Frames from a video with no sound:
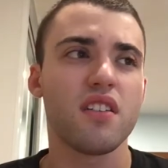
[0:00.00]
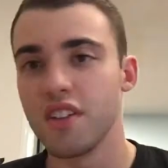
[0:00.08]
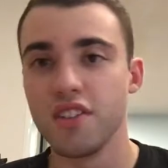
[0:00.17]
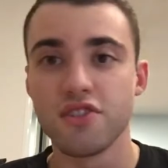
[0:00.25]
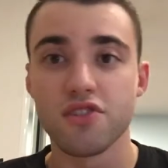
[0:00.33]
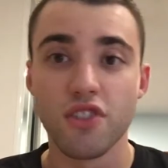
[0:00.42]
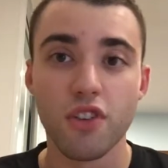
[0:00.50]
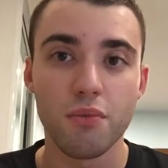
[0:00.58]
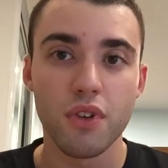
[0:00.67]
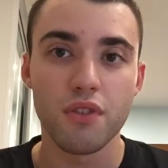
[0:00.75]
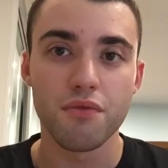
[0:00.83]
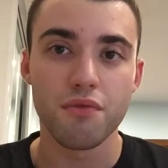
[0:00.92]
His
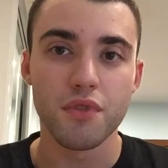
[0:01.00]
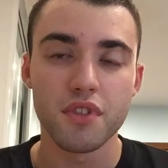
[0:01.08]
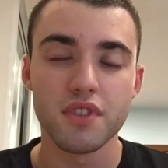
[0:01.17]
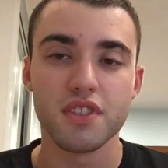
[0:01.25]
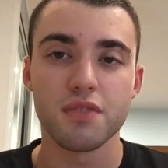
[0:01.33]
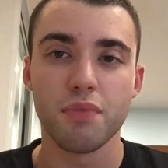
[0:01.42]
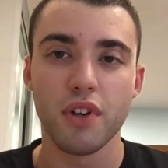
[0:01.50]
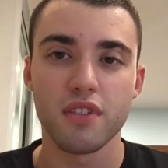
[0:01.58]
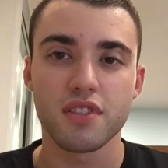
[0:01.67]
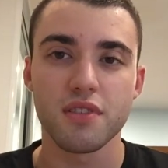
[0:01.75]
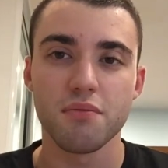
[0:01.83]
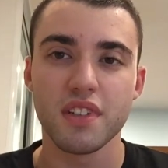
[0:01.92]
sermon really
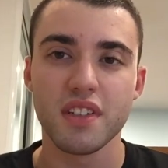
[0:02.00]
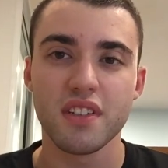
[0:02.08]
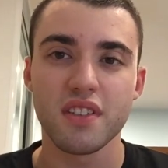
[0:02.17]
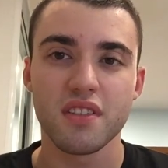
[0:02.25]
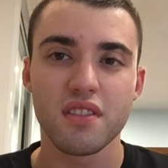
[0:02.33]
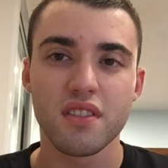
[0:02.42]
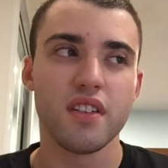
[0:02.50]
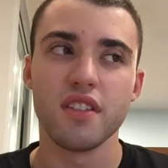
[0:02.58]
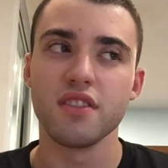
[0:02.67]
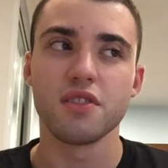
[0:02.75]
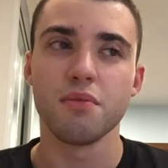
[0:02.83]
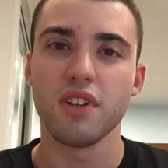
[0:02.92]
spoke to me and
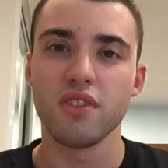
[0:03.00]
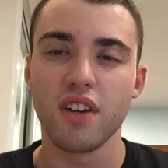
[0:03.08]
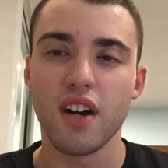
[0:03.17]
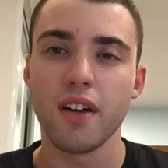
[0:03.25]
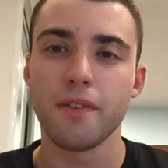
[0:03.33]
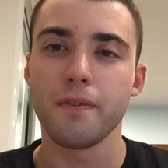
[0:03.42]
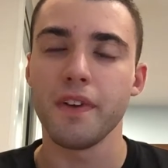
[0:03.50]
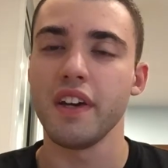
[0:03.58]
into my life.